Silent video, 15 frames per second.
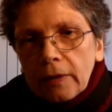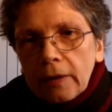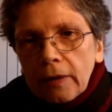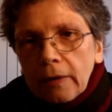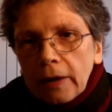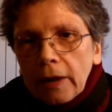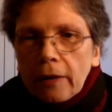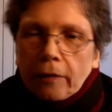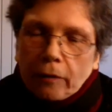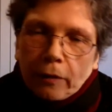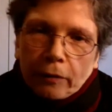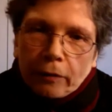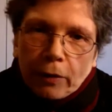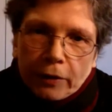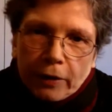I guess
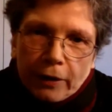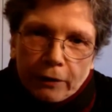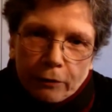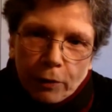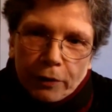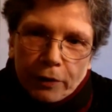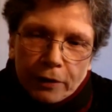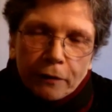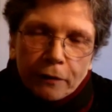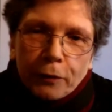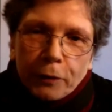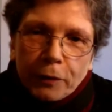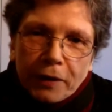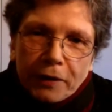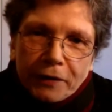was what I was
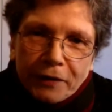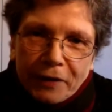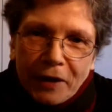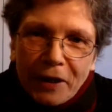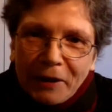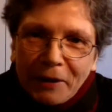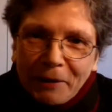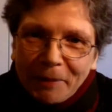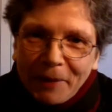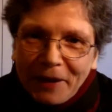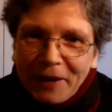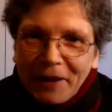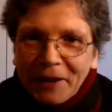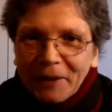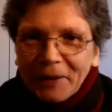influenced
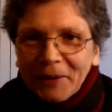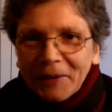by.